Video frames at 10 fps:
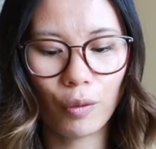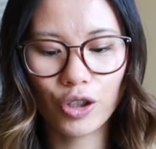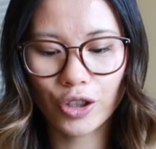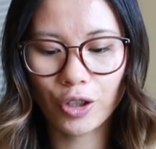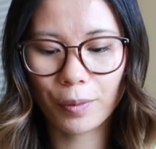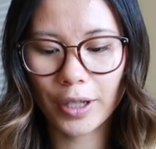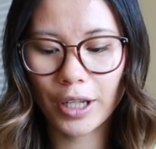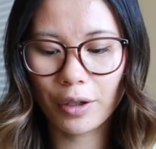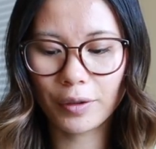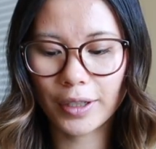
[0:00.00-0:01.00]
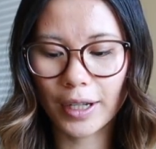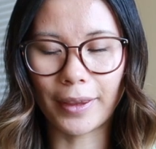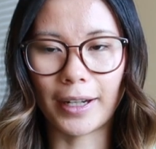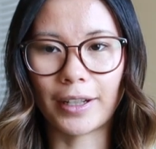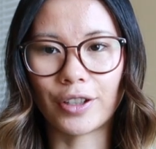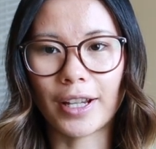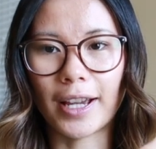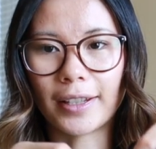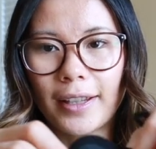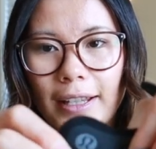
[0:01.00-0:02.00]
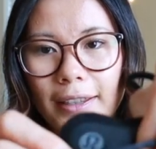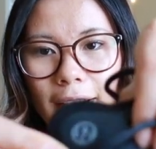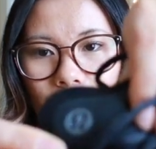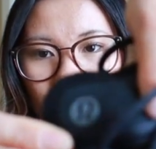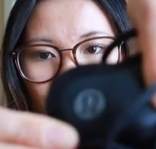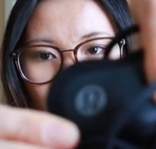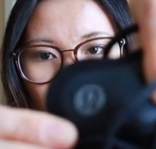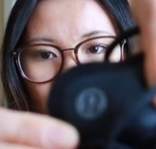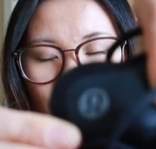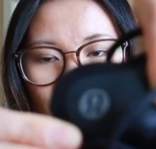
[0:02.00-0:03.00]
which is super cute. And then it just has like the little logo